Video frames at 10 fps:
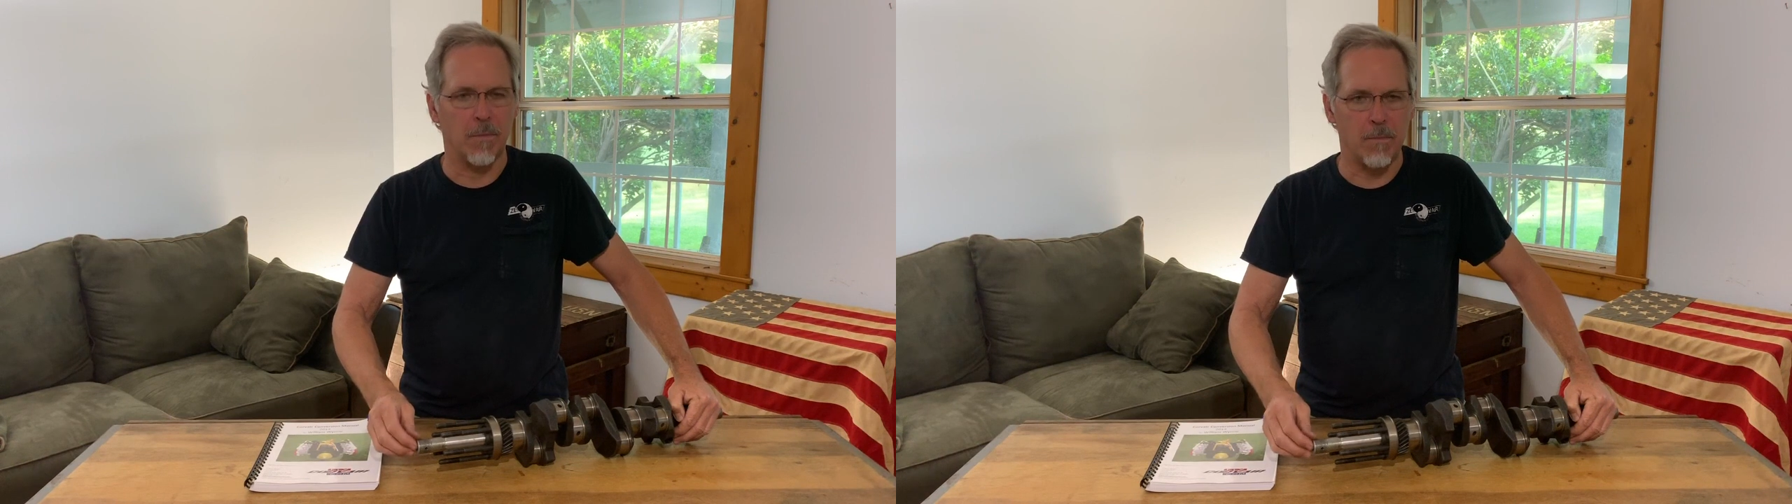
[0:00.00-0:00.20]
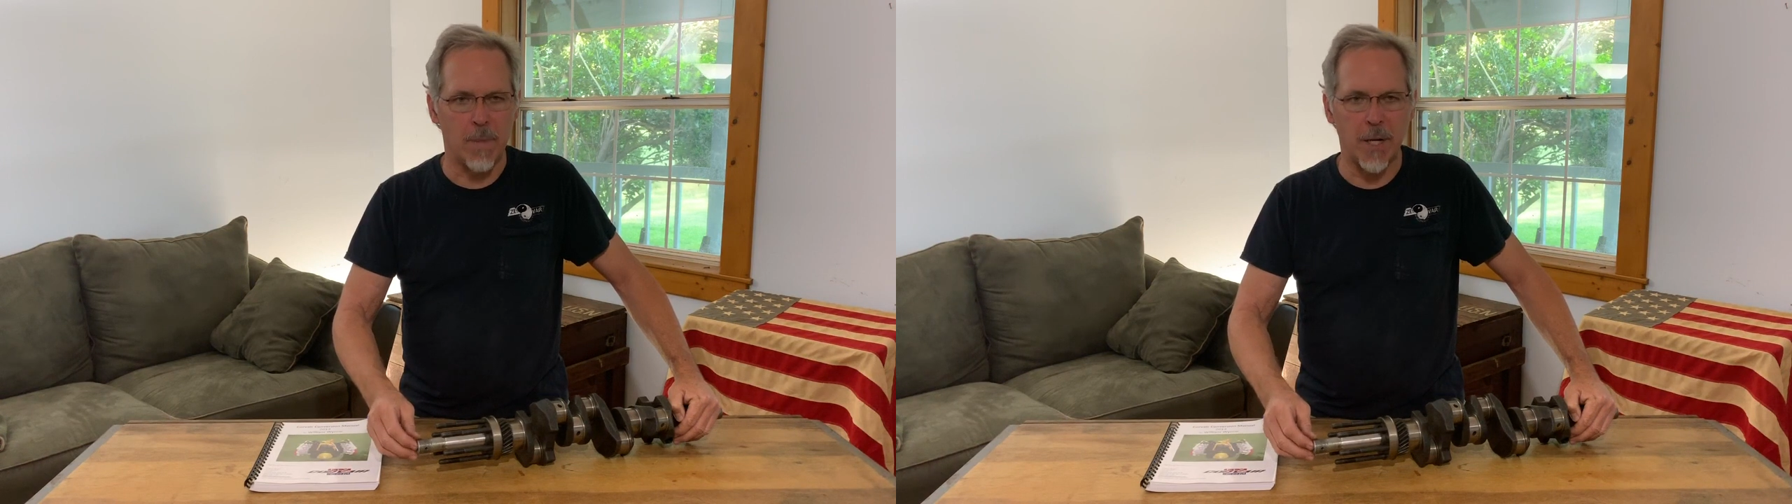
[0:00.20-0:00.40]

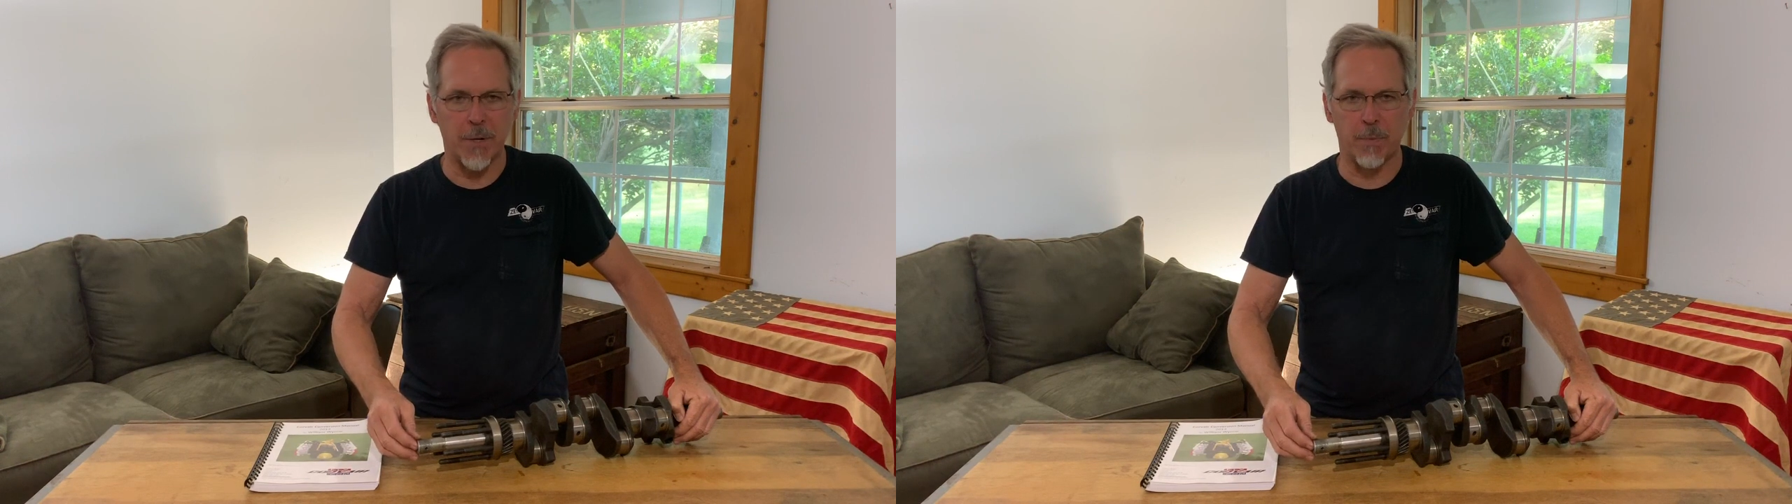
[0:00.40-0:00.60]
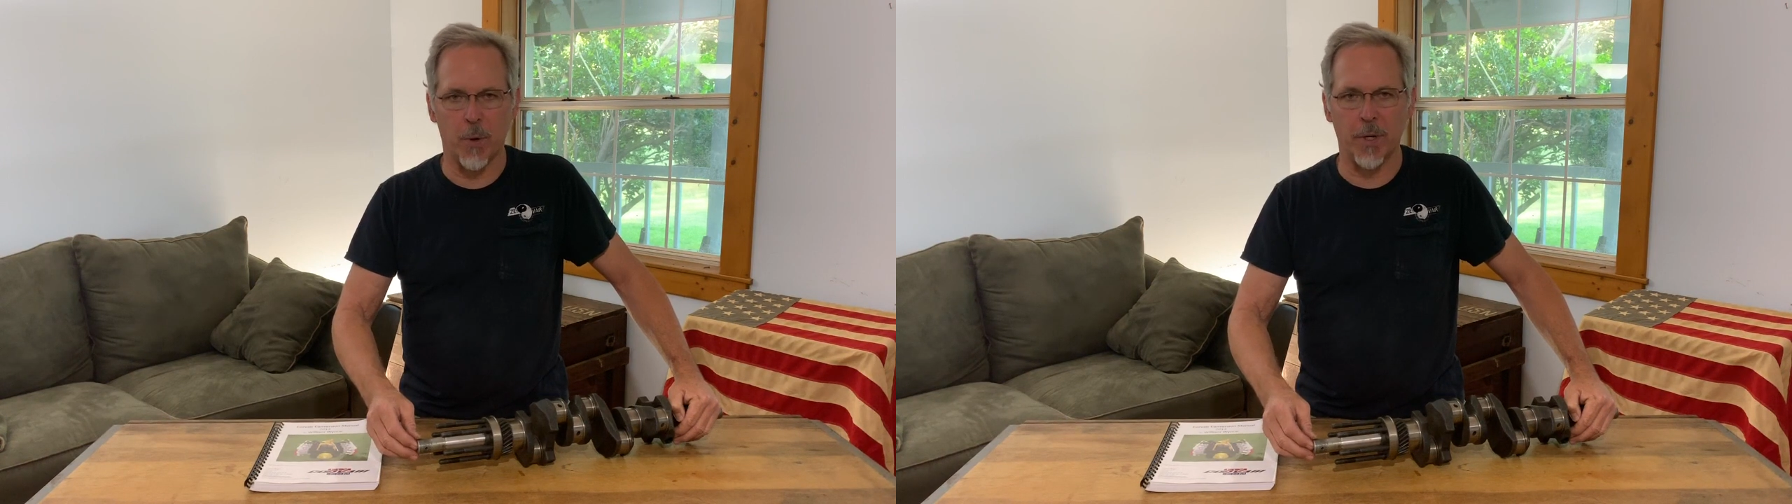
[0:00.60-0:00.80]

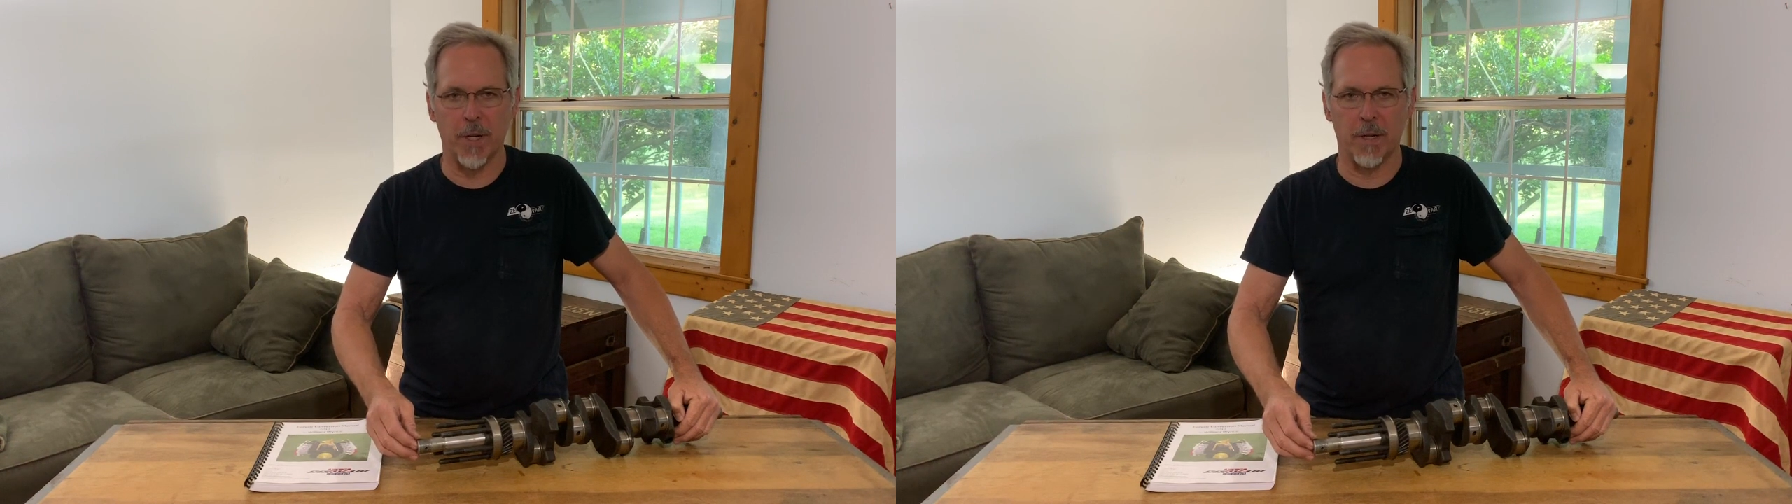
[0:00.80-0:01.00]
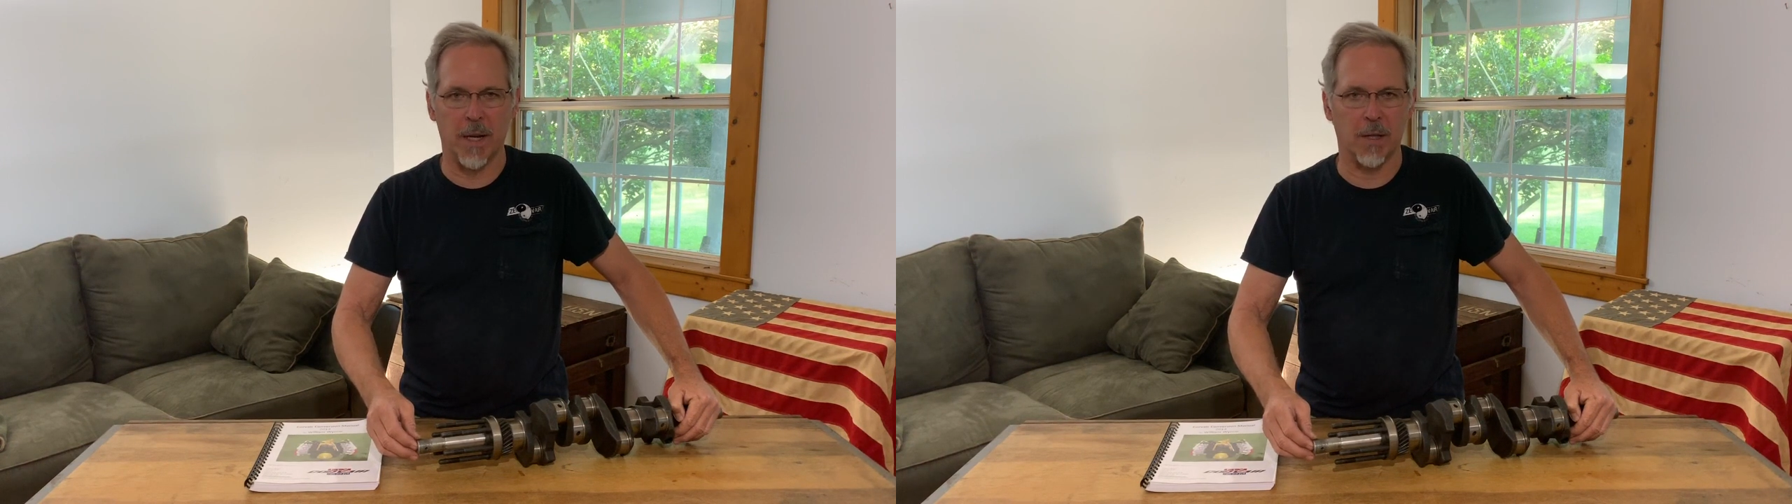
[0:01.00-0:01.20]
Much more
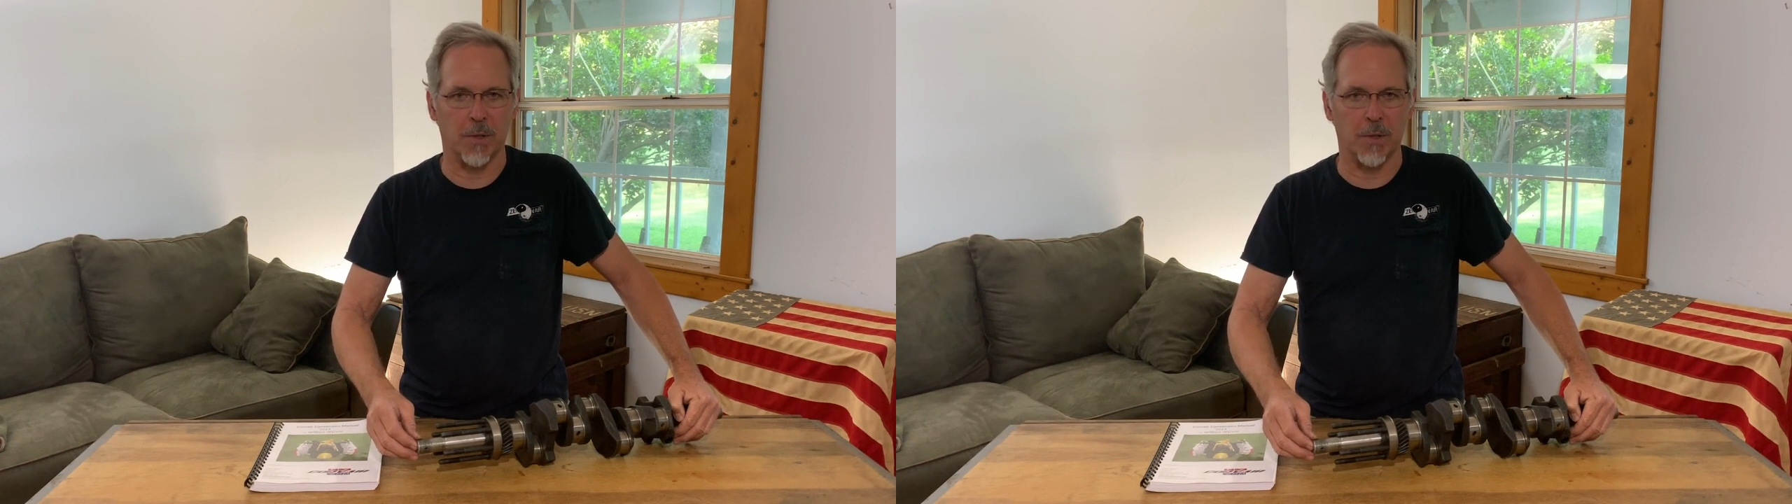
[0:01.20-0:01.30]
detail